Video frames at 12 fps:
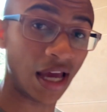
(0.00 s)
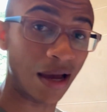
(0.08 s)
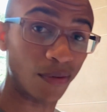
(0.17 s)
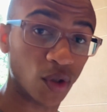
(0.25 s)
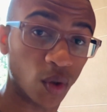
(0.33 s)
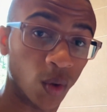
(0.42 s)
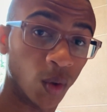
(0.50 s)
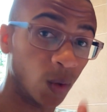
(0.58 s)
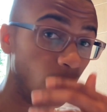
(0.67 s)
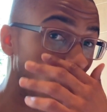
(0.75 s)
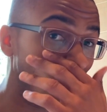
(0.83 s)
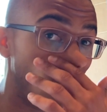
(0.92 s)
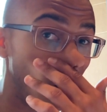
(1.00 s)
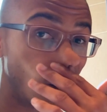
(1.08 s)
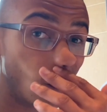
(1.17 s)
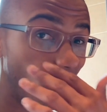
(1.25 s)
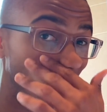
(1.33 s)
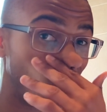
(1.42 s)
Absolutely.
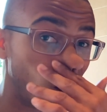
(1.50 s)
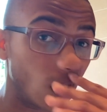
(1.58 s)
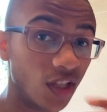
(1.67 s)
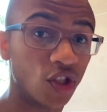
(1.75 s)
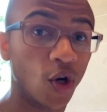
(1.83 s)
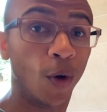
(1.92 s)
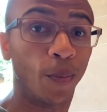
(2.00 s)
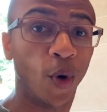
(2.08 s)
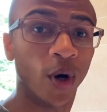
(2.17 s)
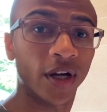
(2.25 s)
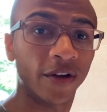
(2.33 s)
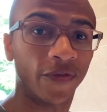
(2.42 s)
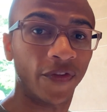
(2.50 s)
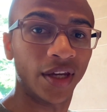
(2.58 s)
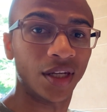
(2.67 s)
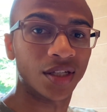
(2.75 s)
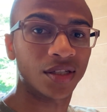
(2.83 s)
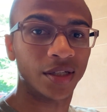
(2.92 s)
So important in
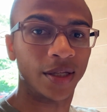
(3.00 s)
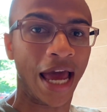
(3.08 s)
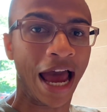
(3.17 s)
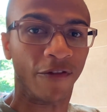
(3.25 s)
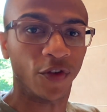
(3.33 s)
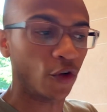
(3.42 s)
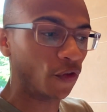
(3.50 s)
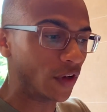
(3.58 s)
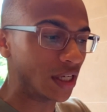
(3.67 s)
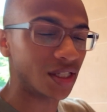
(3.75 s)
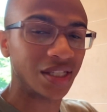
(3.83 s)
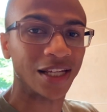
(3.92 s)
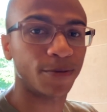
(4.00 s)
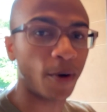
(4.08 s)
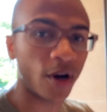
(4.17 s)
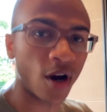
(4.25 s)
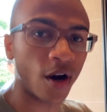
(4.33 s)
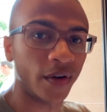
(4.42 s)
fitness, have your fitness as
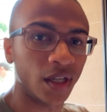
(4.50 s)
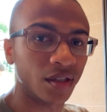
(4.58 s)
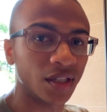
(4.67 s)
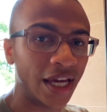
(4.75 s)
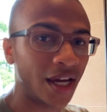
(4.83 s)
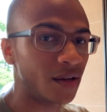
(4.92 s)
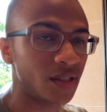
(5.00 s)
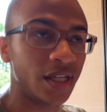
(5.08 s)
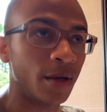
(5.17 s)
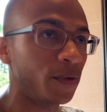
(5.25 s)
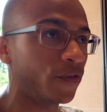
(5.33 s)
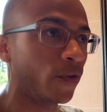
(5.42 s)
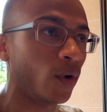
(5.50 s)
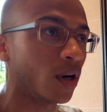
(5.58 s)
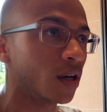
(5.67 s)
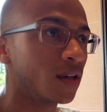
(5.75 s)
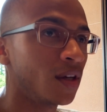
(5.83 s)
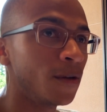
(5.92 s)
priority. Like I said
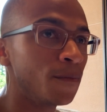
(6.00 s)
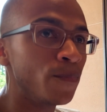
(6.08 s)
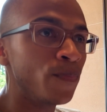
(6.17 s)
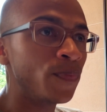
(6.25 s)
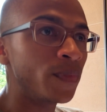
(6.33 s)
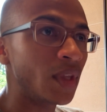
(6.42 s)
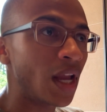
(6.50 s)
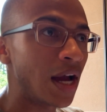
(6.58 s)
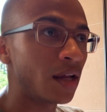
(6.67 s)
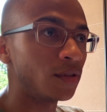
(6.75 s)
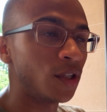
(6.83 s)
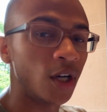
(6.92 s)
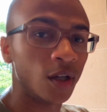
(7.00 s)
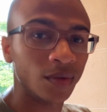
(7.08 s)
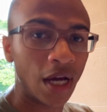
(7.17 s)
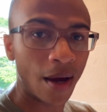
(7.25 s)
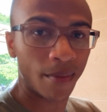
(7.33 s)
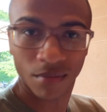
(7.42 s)
before, you know,
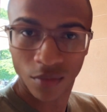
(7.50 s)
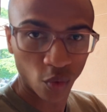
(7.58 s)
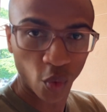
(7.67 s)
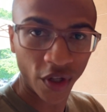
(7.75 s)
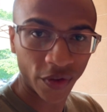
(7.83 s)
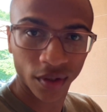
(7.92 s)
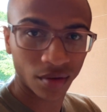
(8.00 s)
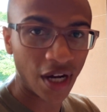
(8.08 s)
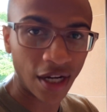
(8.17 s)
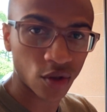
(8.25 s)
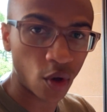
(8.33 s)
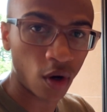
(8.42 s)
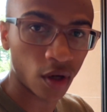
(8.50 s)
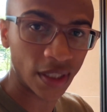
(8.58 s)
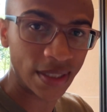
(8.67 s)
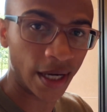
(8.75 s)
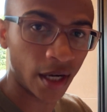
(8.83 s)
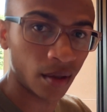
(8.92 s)
with Kaiser all
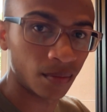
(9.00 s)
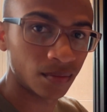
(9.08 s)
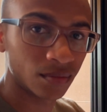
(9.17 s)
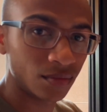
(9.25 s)
the time.